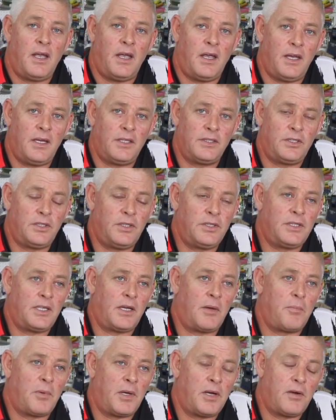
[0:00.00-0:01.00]
Is
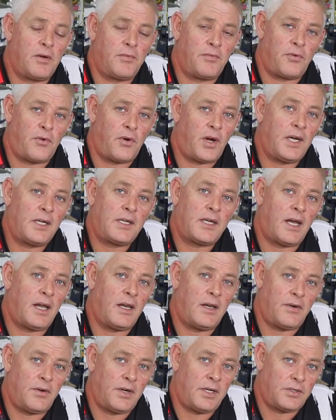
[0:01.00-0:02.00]
using a bit of red
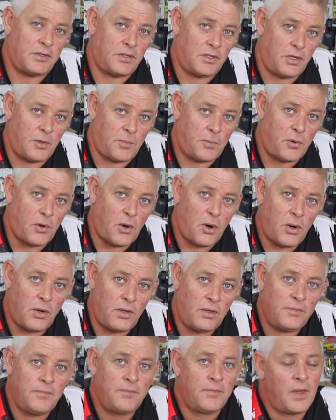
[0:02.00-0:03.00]
colorant on your
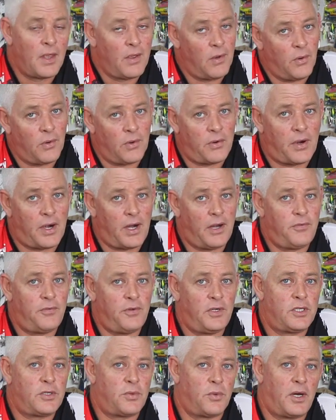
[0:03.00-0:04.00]
prawn or
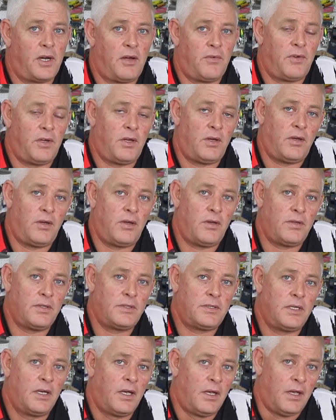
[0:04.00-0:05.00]
crayfish, whatever you
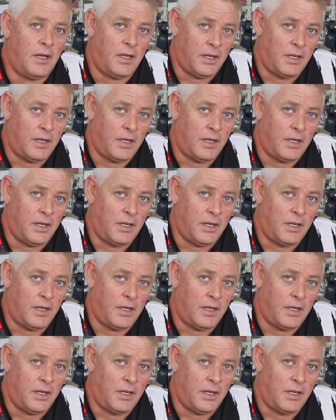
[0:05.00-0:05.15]
use.